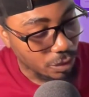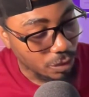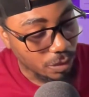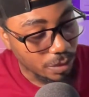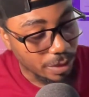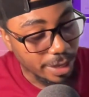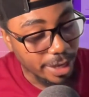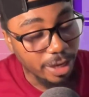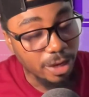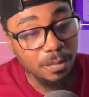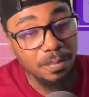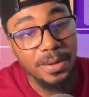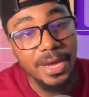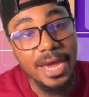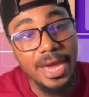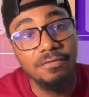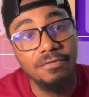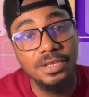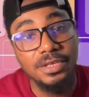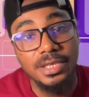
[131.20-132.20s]
help
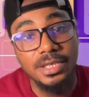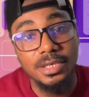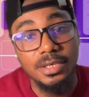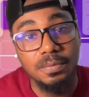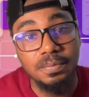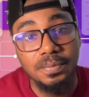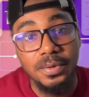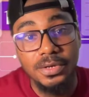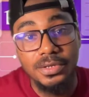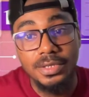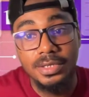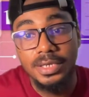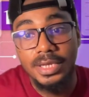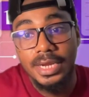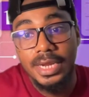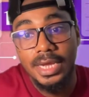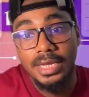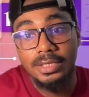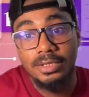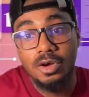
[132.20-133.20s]
every single person
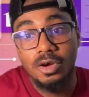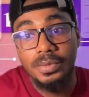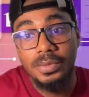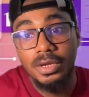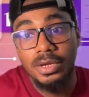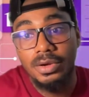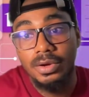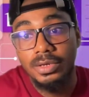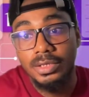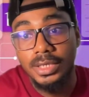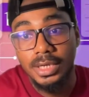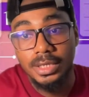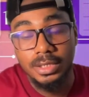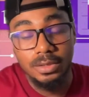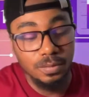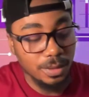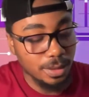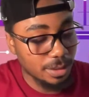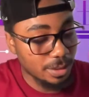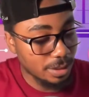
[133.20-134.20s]
that has come in
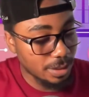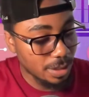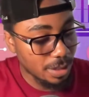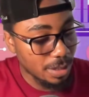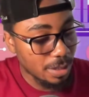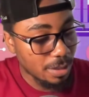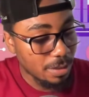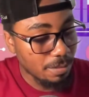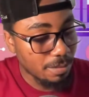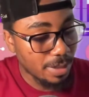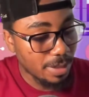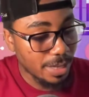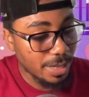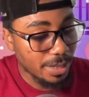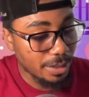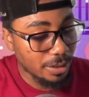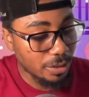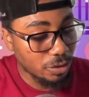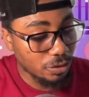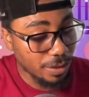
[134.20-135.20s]
contact with
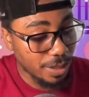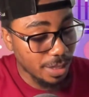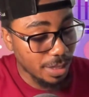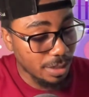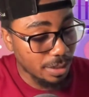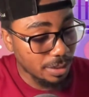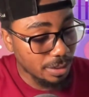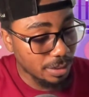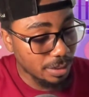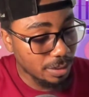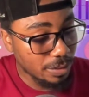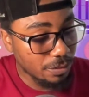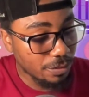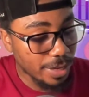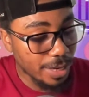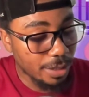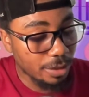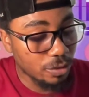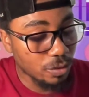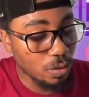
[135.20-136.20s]
my trainings,
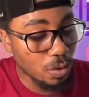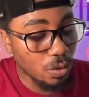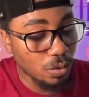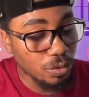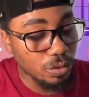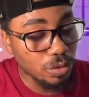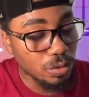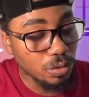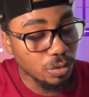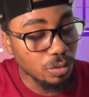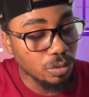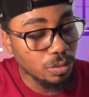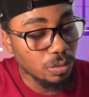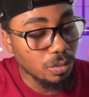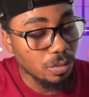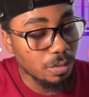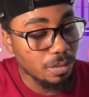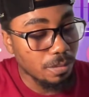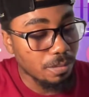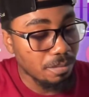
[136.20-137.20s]
right, to
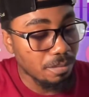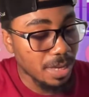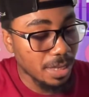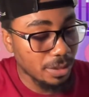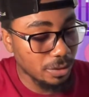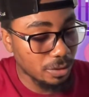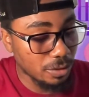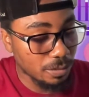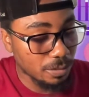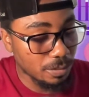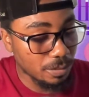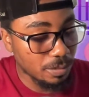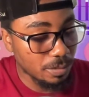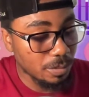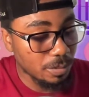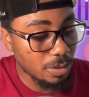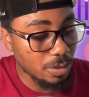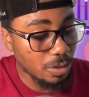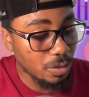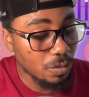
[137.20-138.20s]
also make
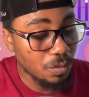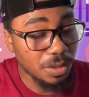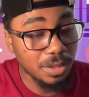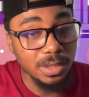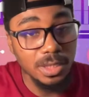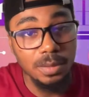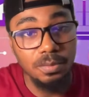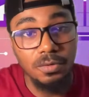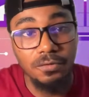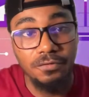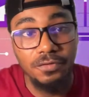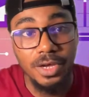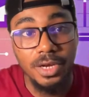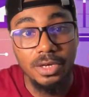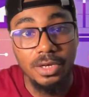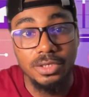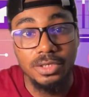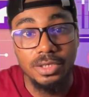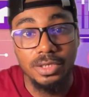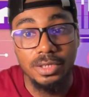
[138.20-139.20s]
some reasonable
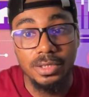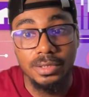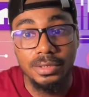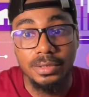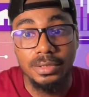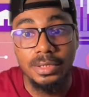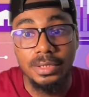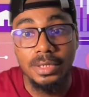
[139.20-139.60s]
financial